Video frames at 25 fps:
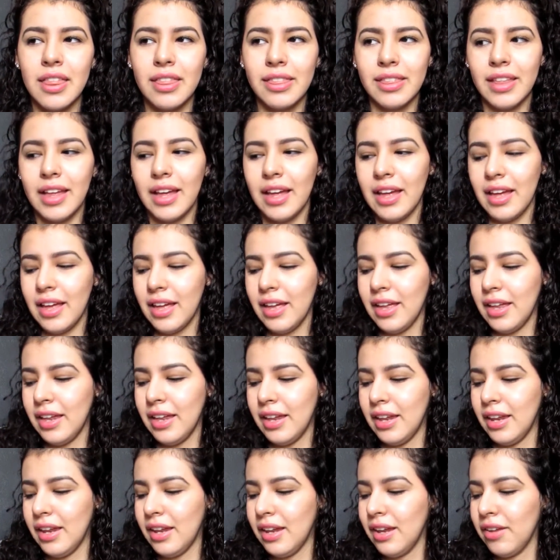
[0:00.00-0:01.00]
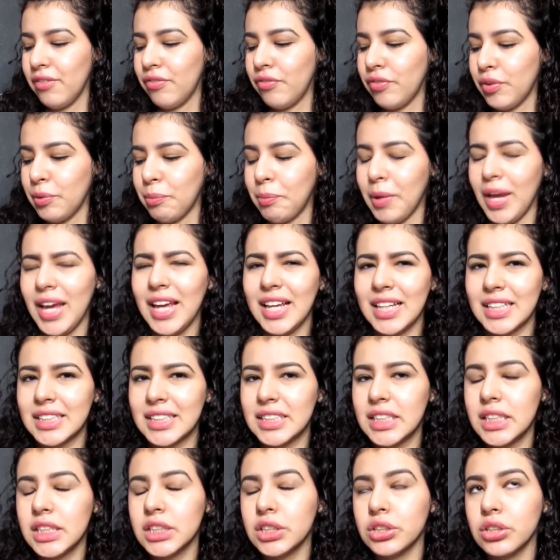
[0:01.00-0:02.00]
than for paying
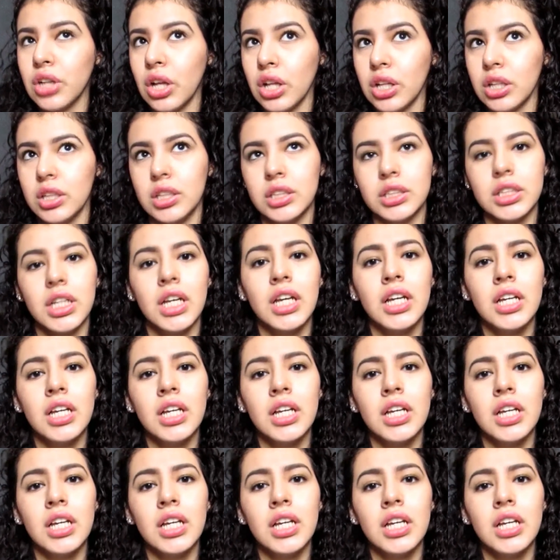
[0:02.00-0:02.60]
$6.